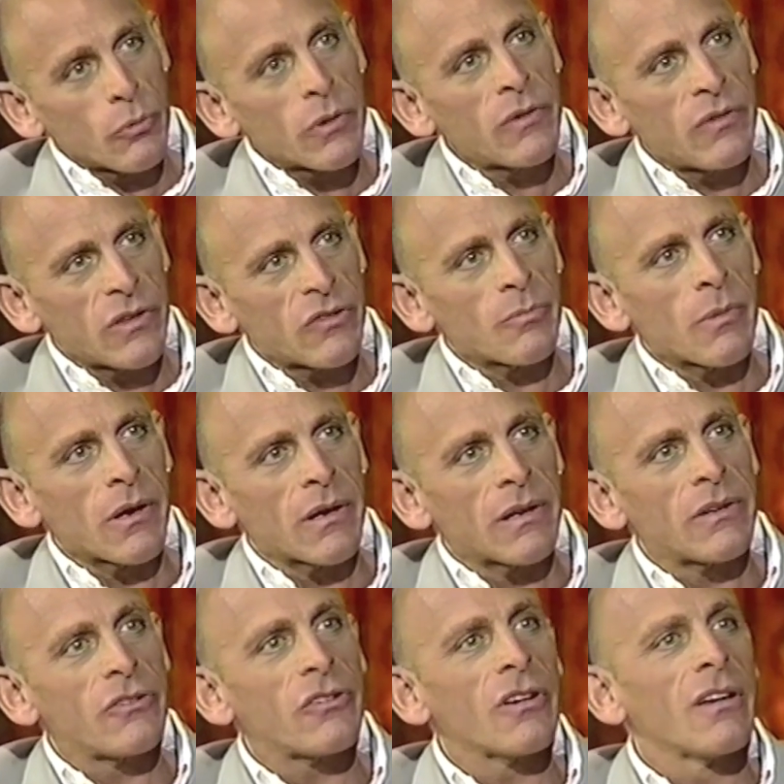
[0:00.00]
a previous
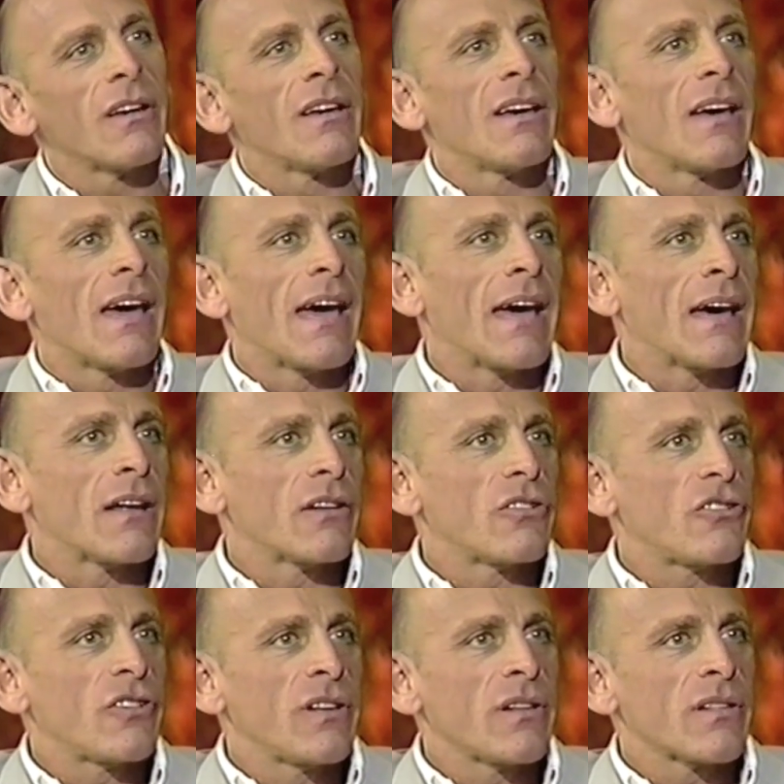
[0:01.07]
marriage. And
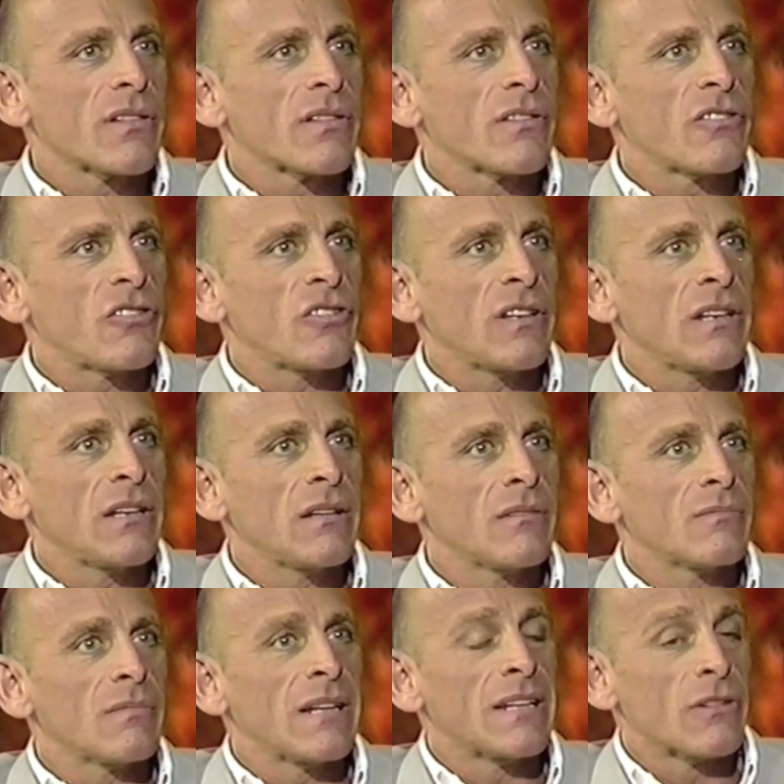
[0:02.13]
she
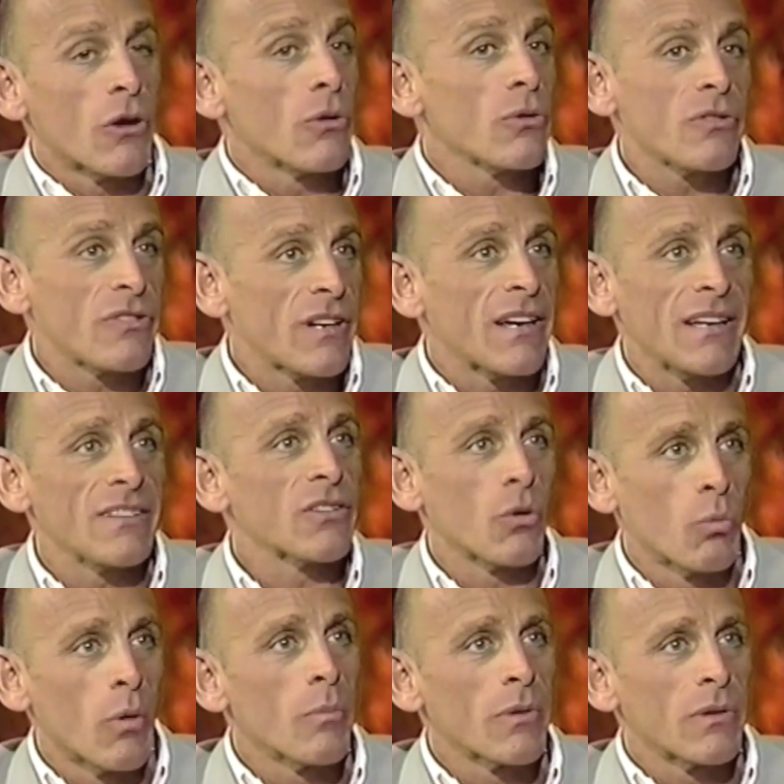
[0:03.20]
in those days,
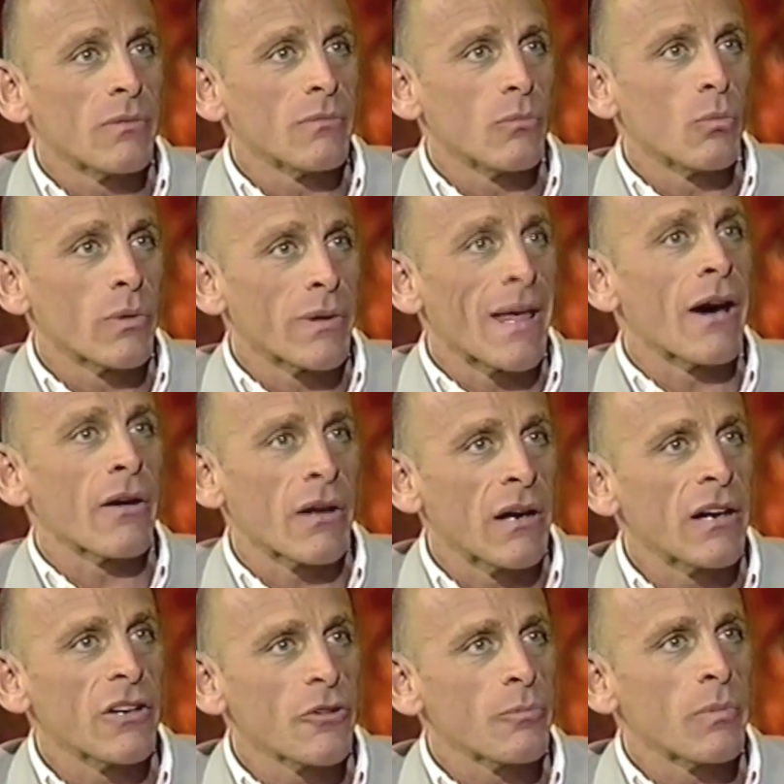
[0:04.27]
a woman without a
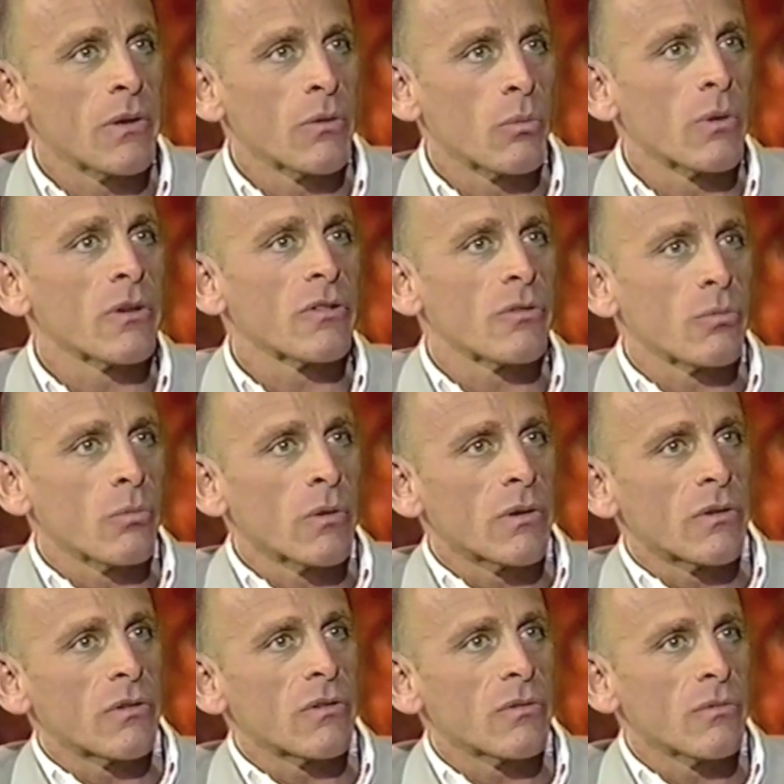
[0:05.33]
husband was
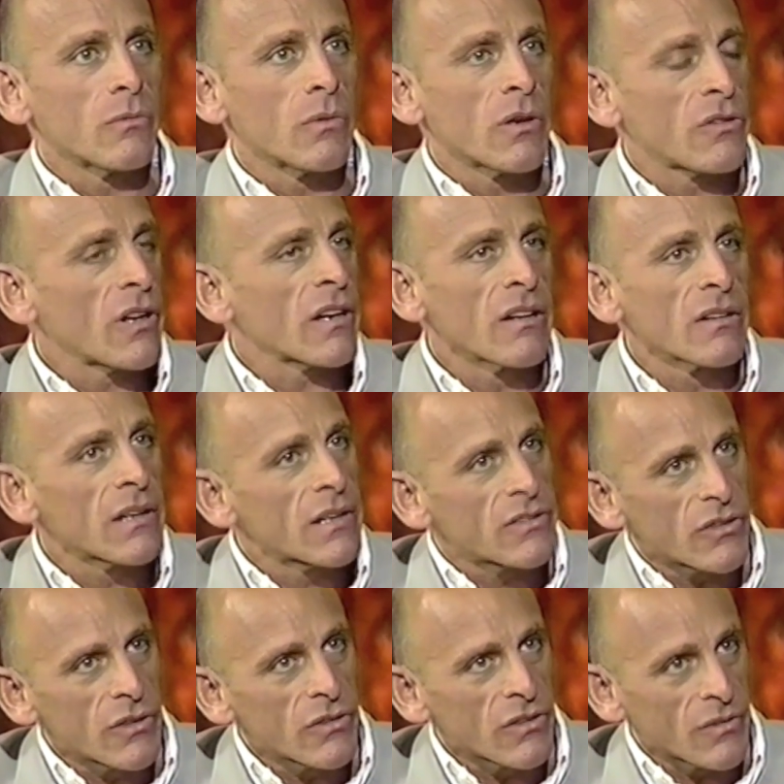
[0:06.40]
a
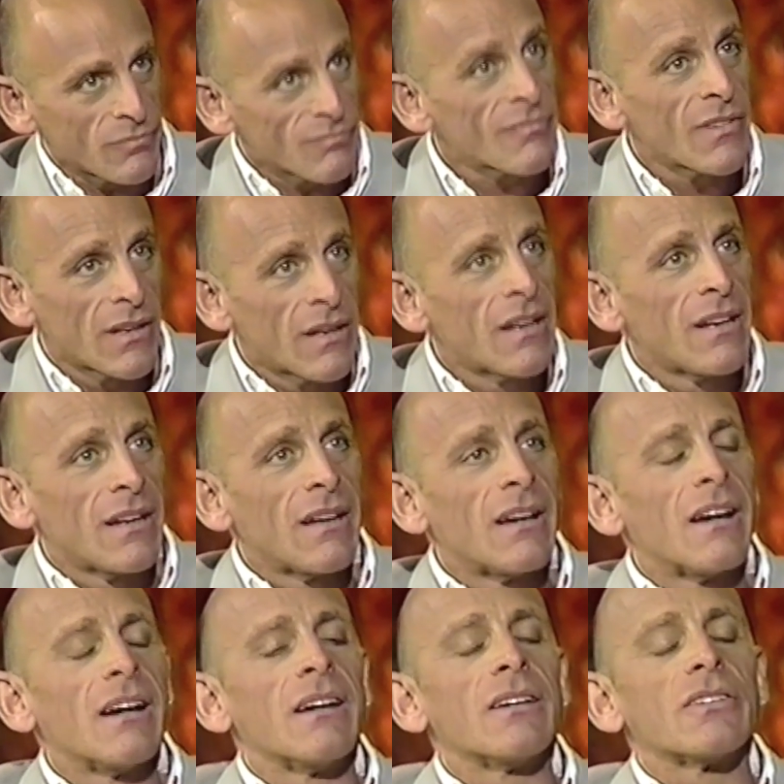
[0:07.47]
second-class citizen.
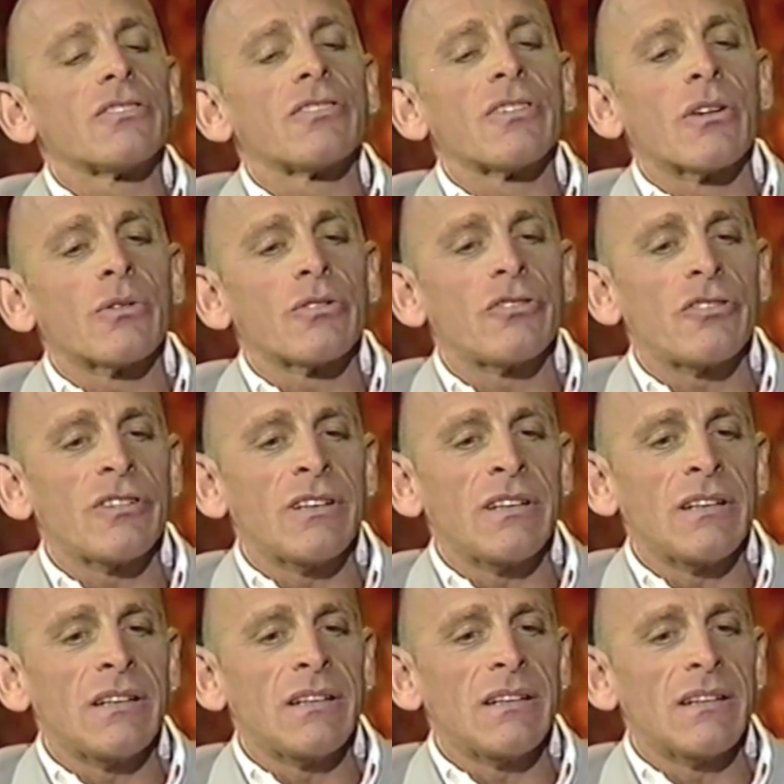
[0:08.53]
So
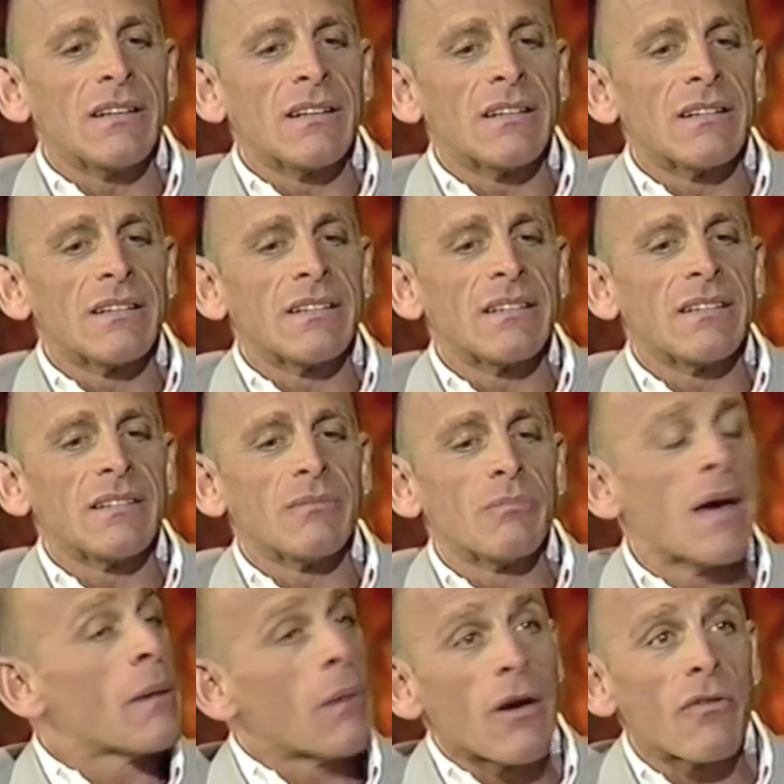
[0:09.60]

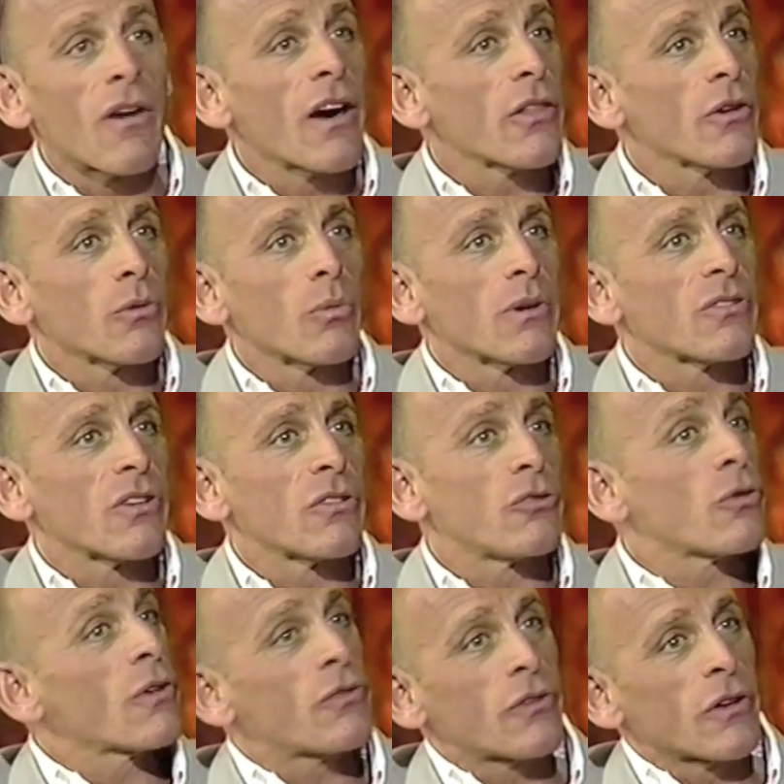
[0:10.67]
and my father was a
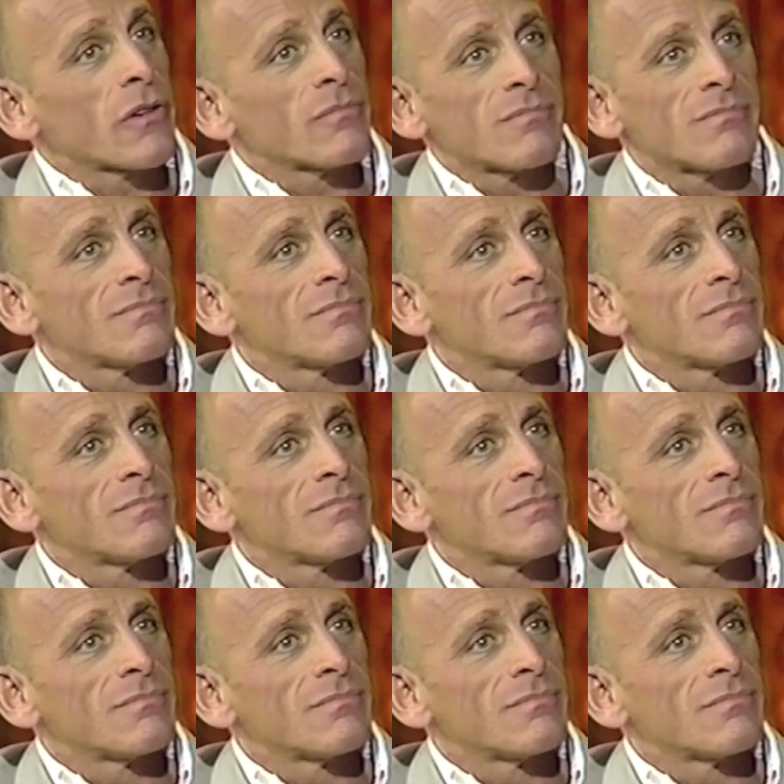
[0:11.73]
drifter.